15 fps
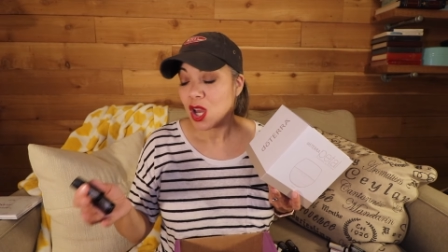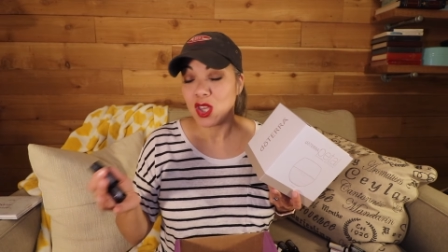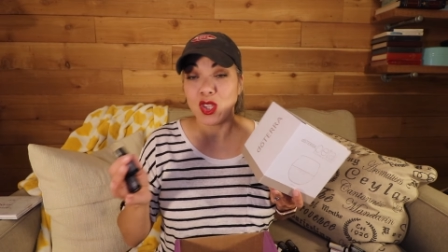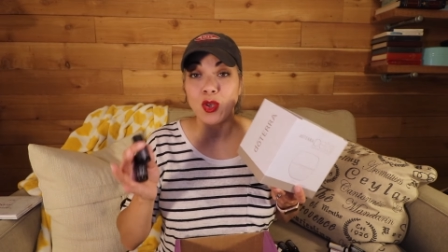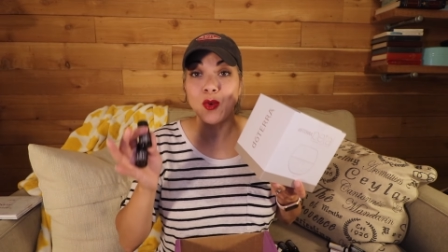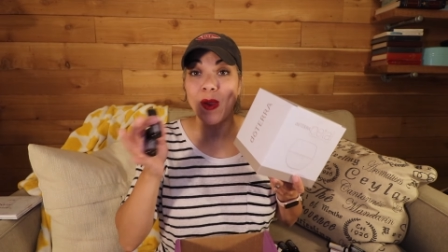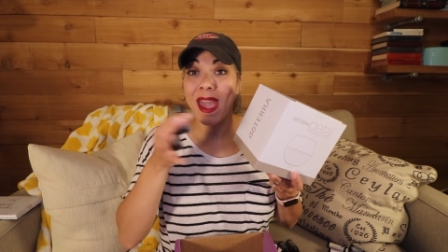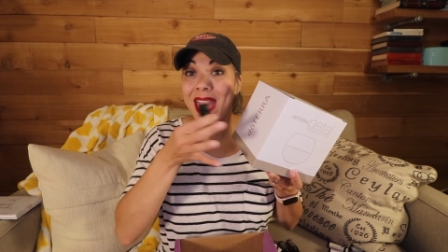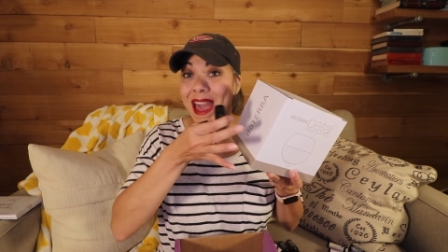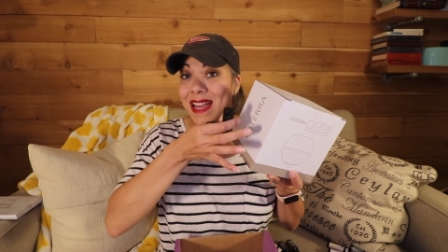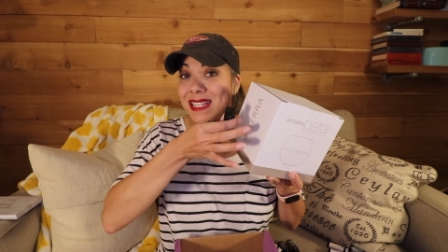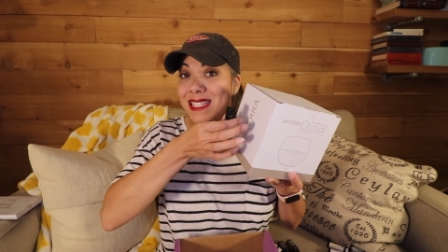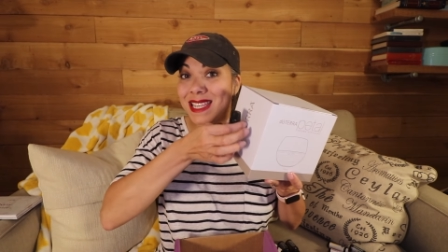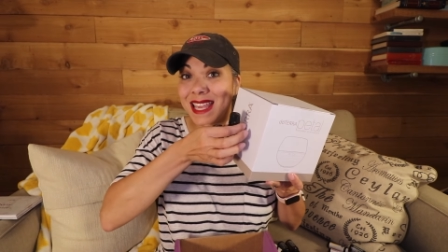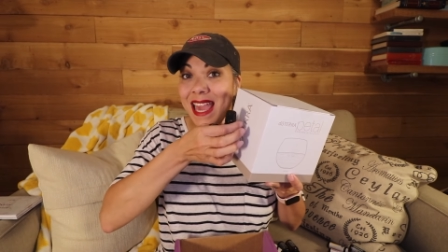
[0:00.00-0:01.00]
You
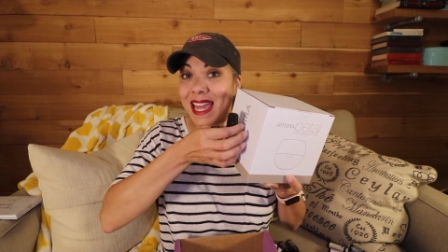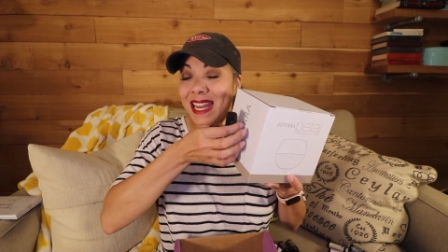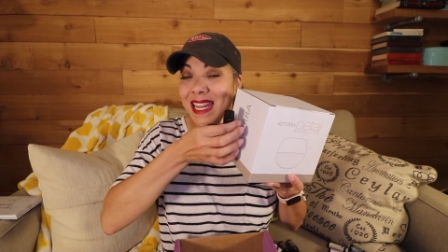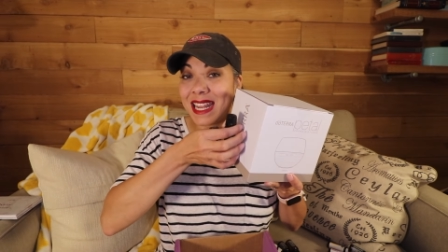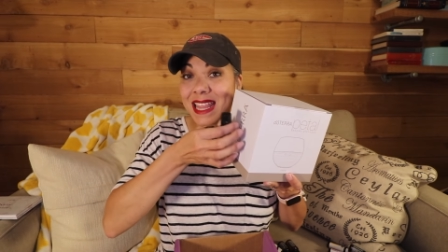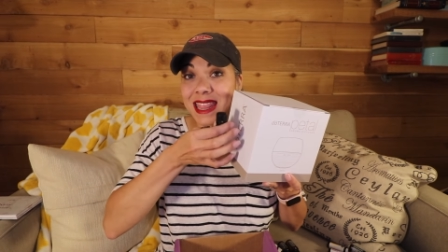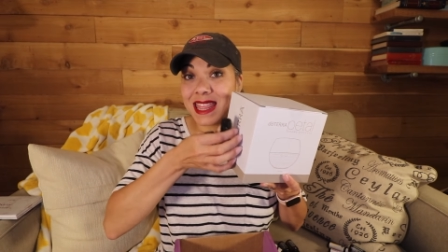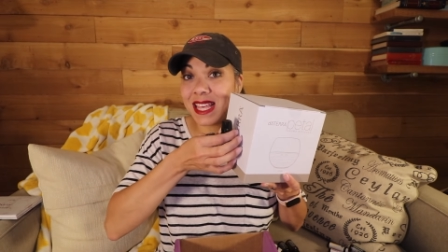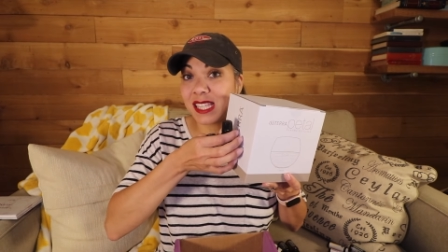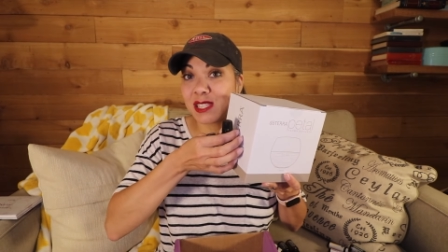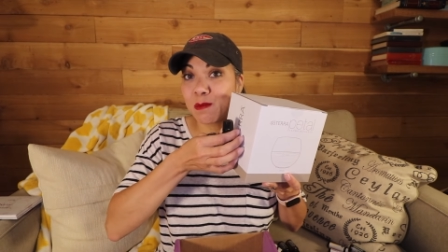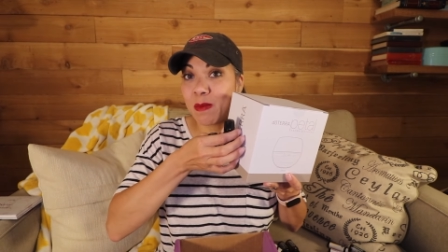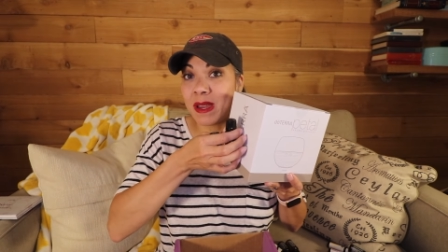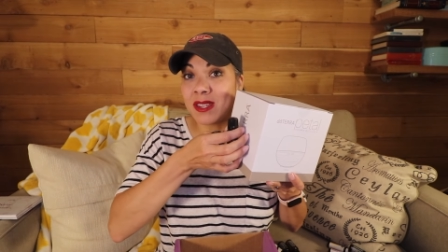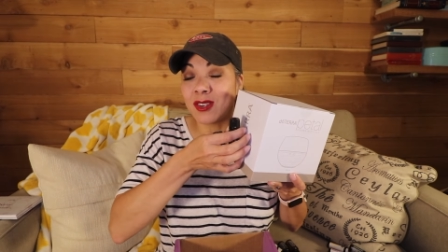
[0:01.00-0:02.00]
had to get it in this
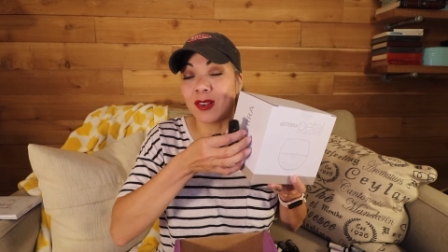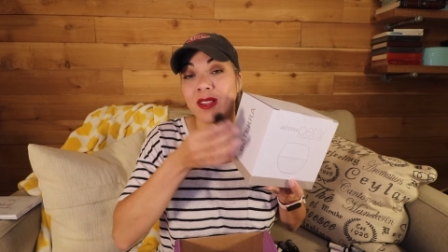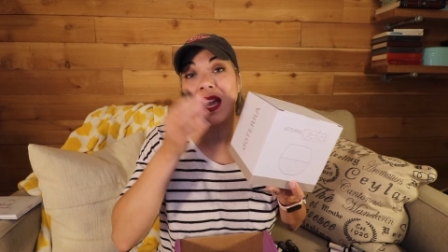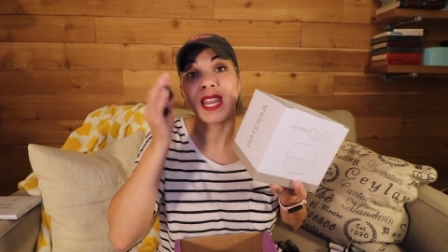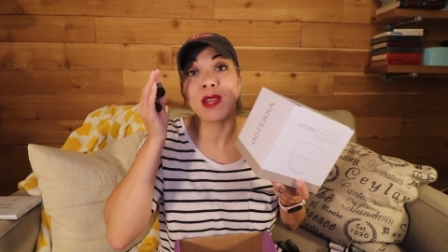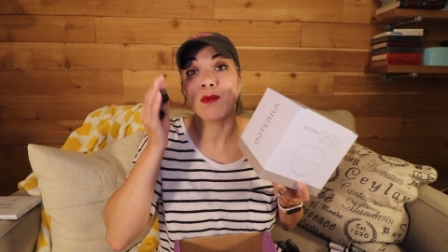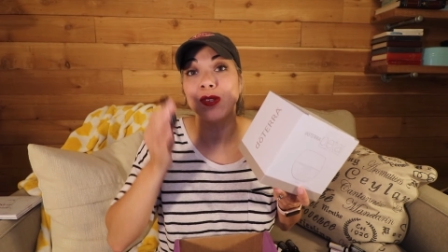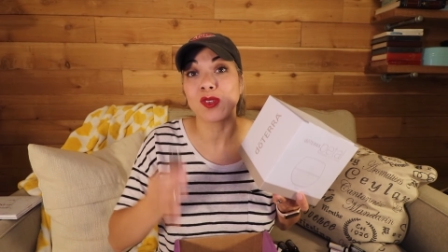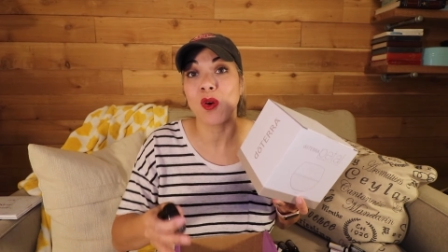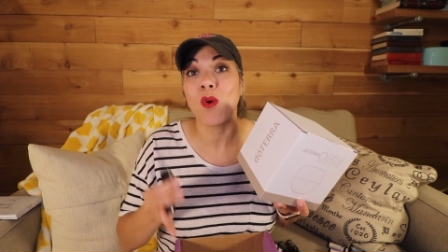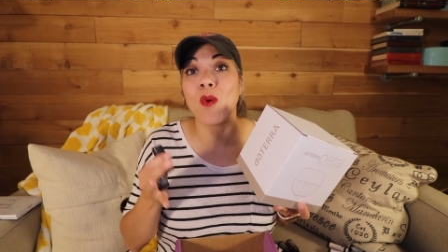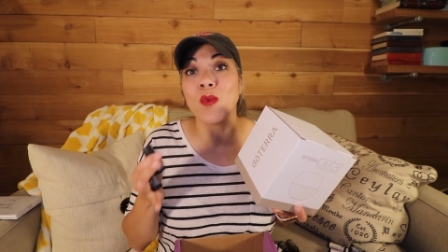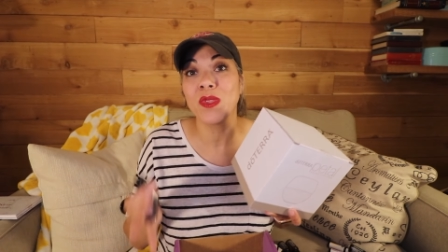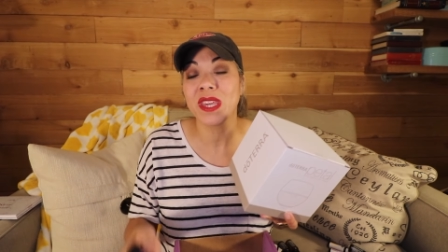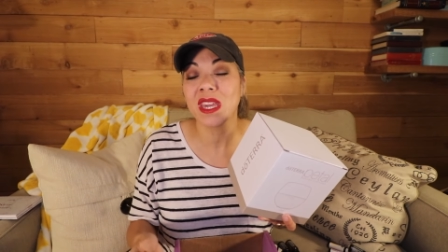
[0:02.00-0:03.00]
bundle and it was
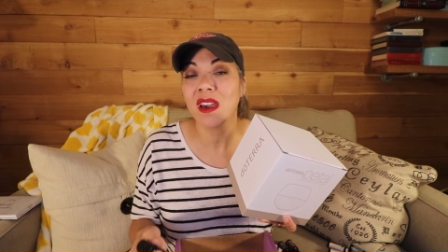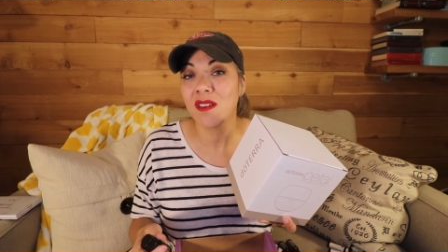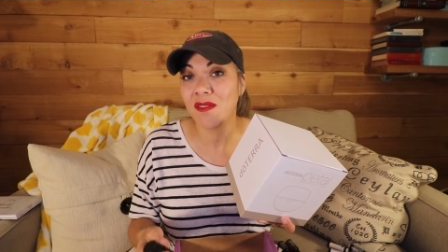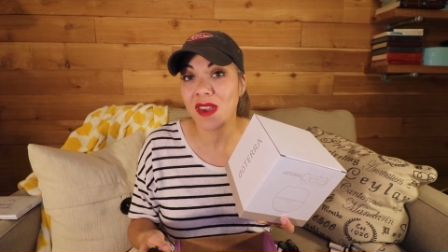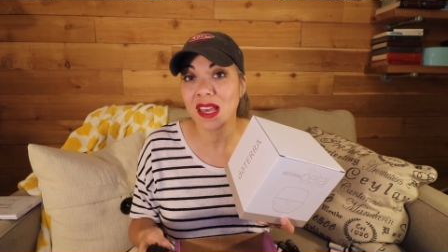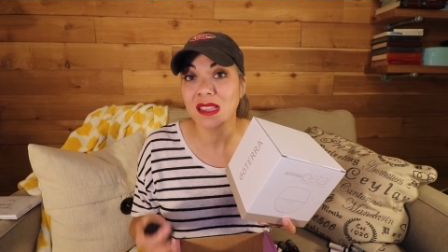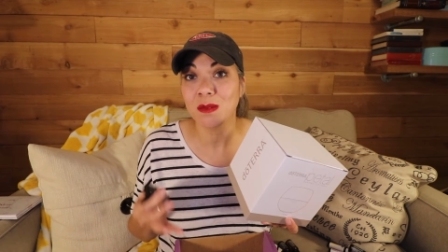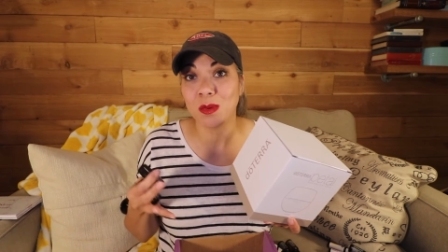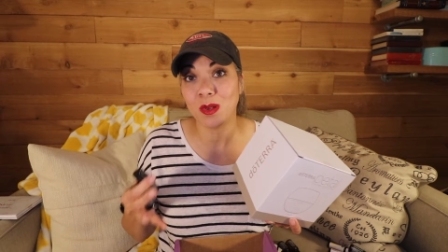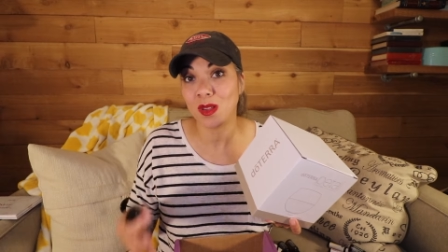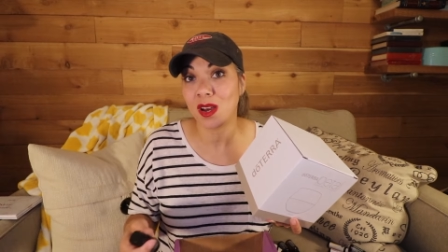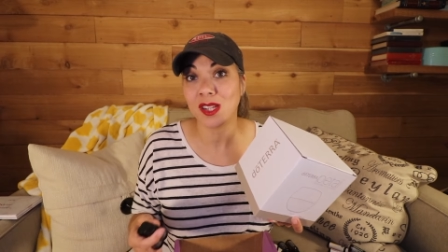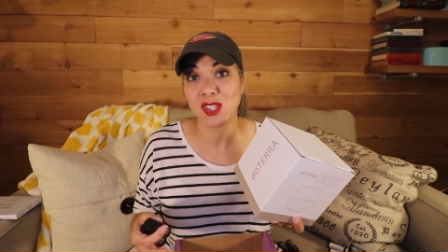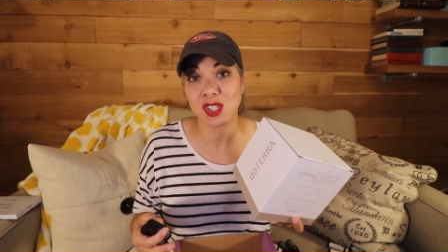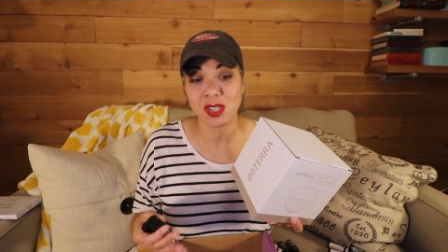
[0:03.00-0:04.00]
only available
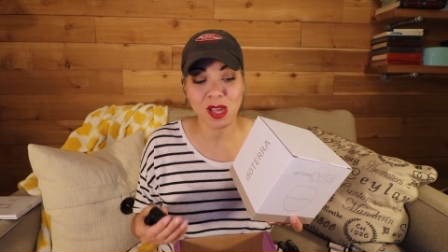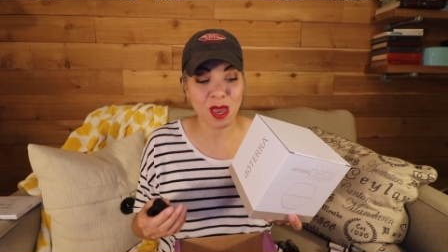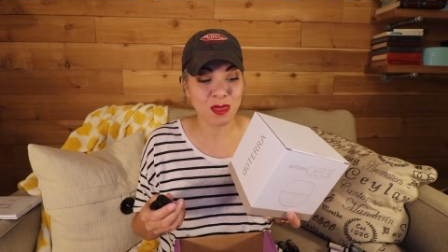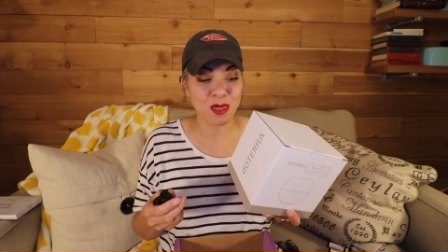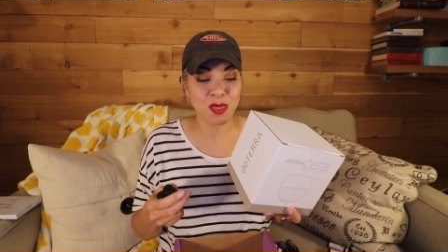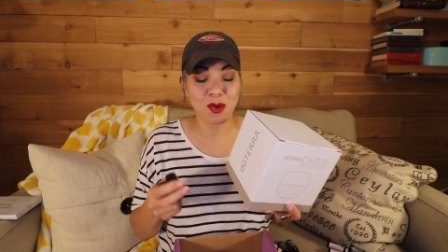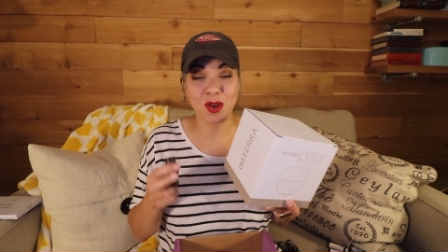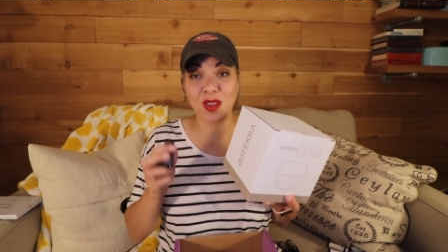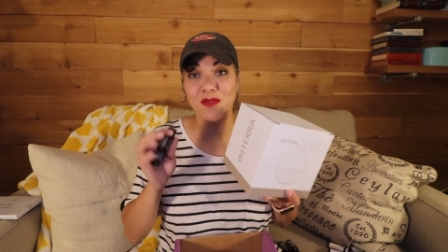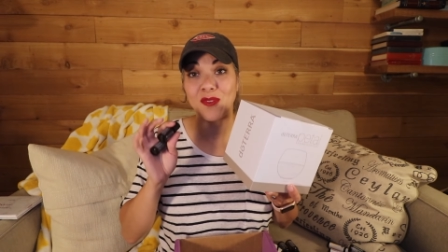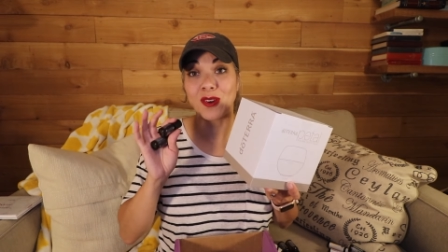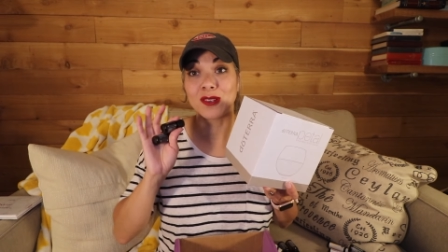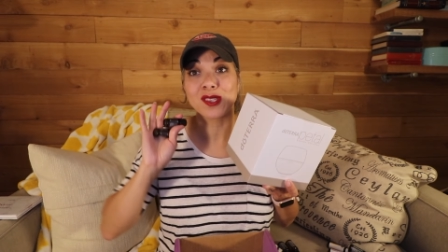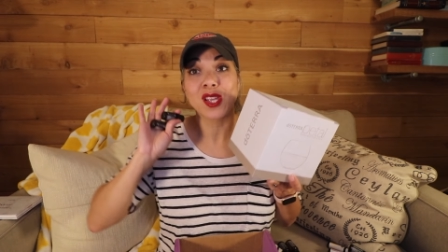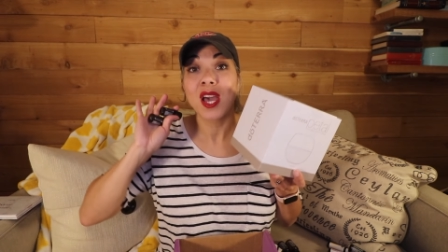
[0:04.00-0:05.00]
on July the
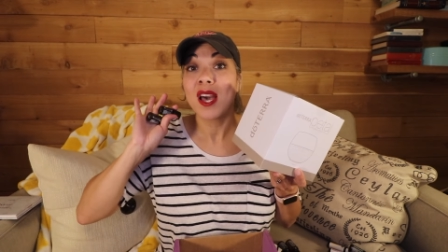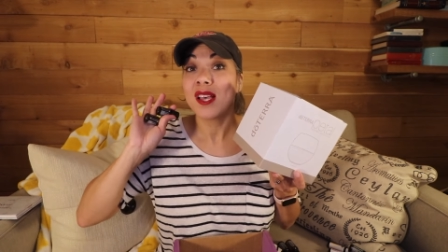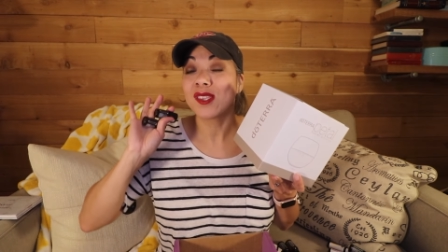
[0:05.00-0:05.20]
31st.